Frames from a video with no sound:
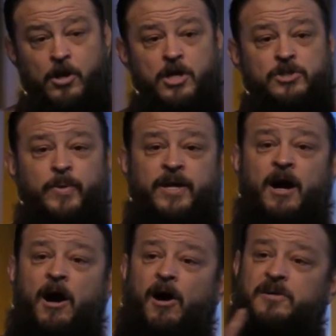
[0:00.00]
So he
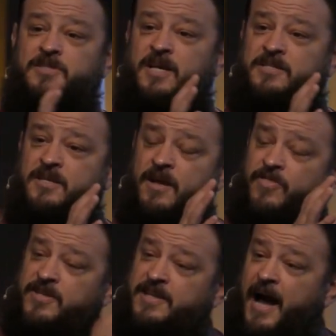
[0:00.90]
calls this
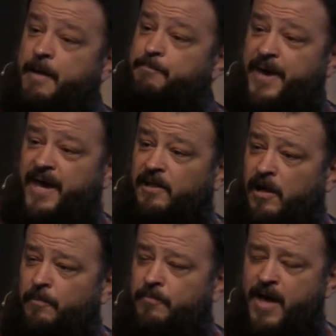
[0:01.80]
this guy
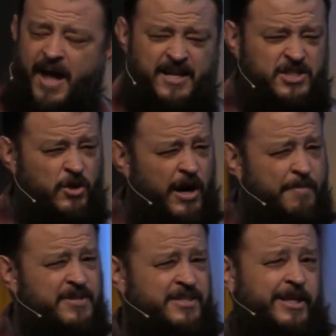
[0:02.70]
Balaam, and he's sort of
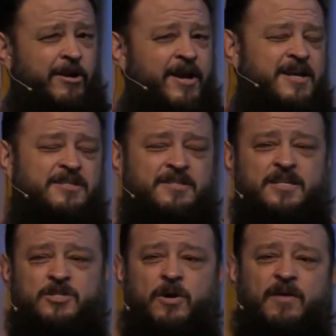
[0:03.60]
mysterious. He's
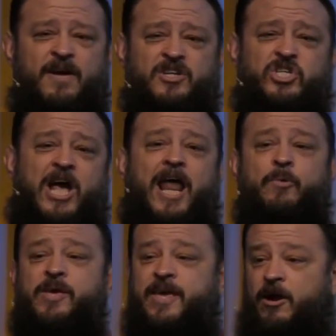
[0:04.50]
sort of a
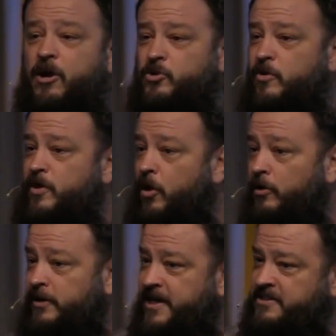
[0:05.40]
shadowy character in the Old
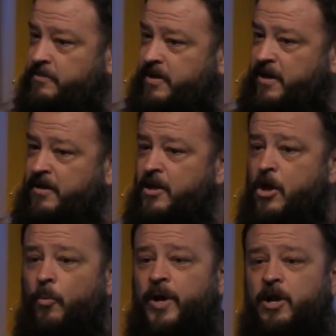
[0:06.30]
Testament.
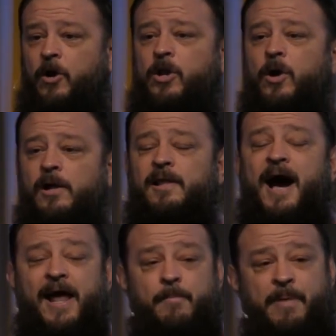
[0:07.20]
We don't know a
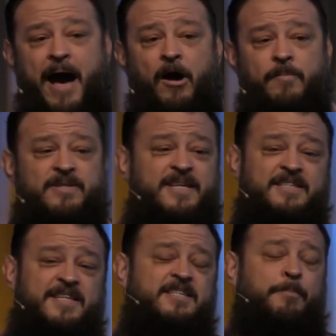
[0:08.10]
lot about him. It says
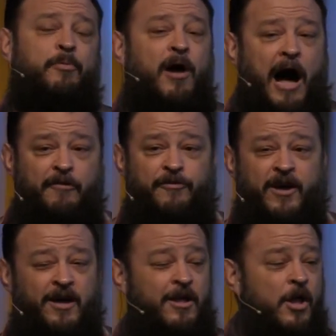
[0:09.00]
he's a
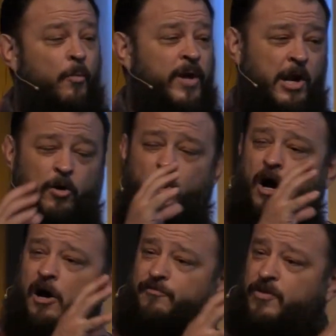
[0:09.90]
prophet. We don't
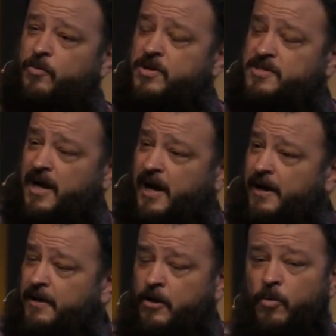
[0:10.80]
know if he was a
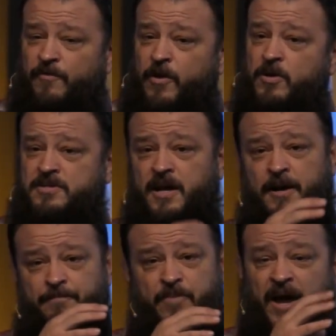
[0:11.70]
if he was a, a